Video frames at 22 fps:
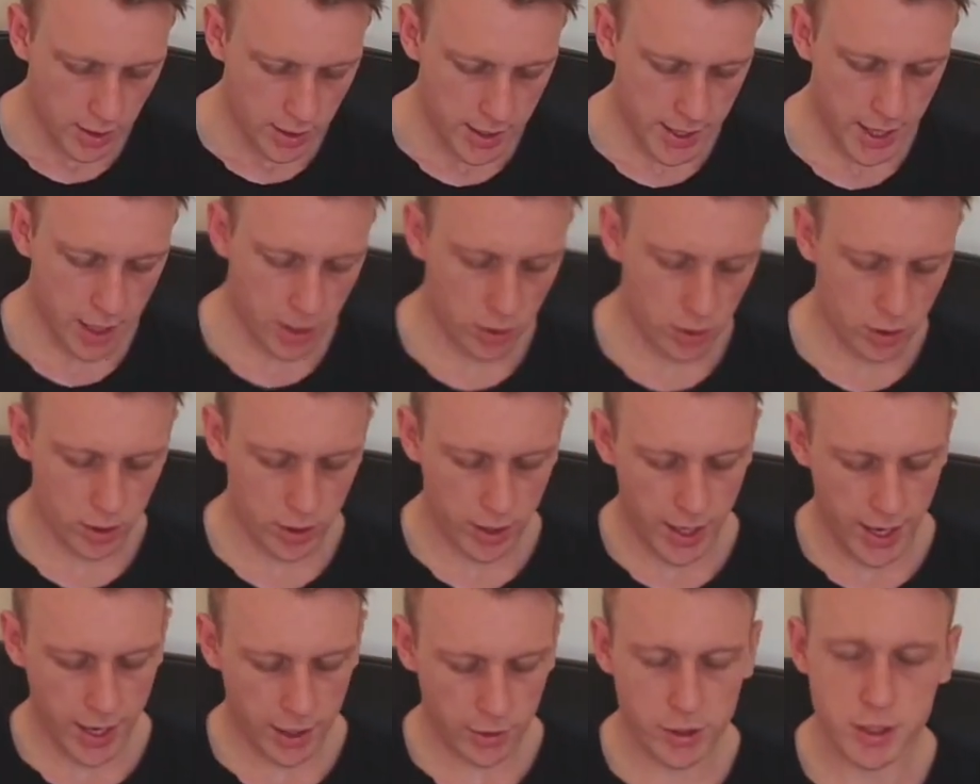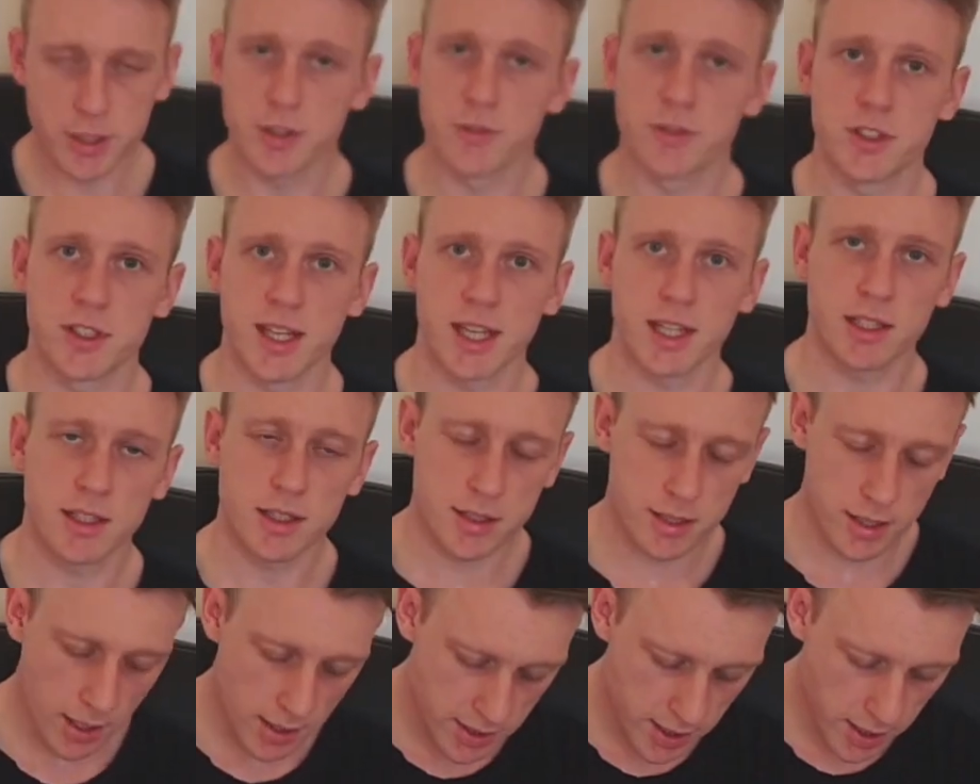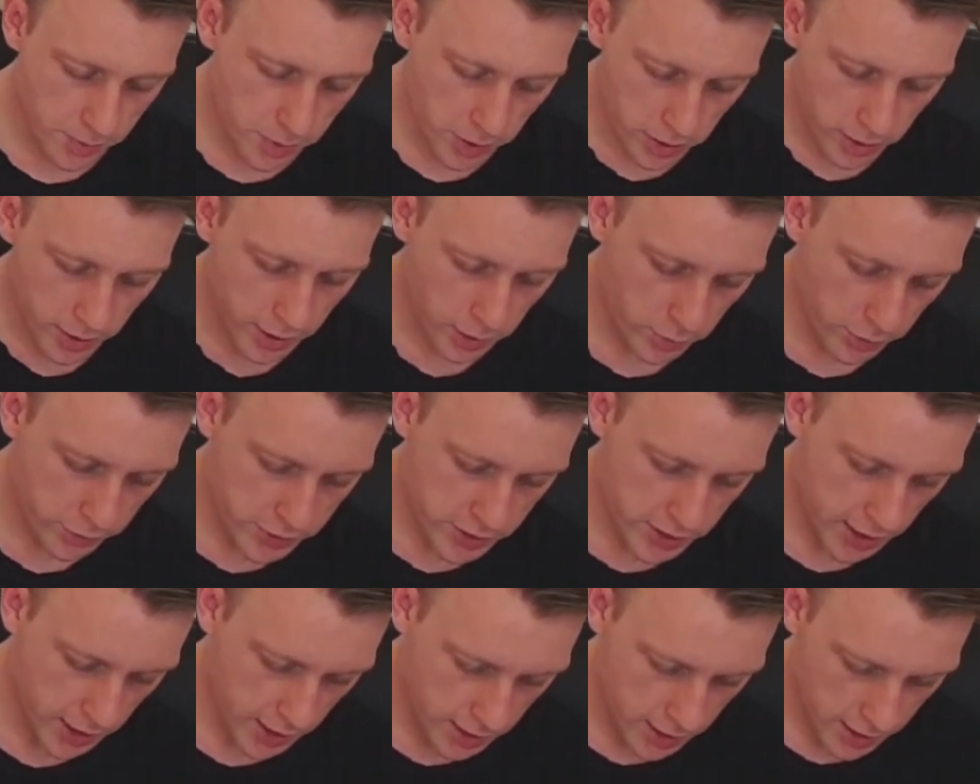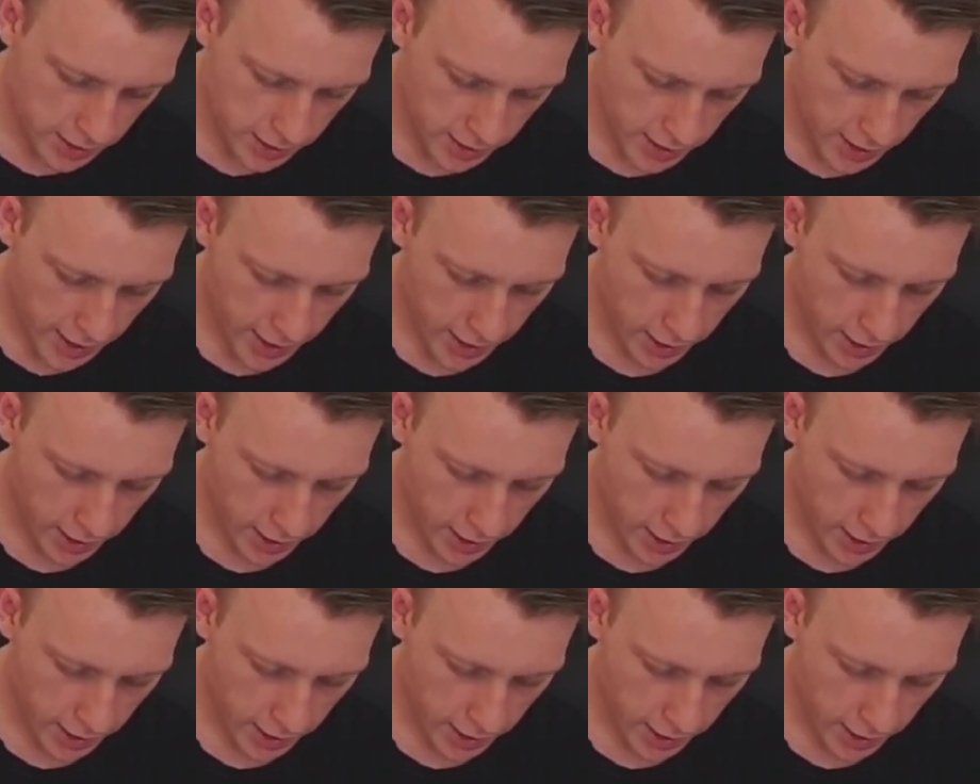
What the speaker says: Now, areas of sectors, typically we've seen the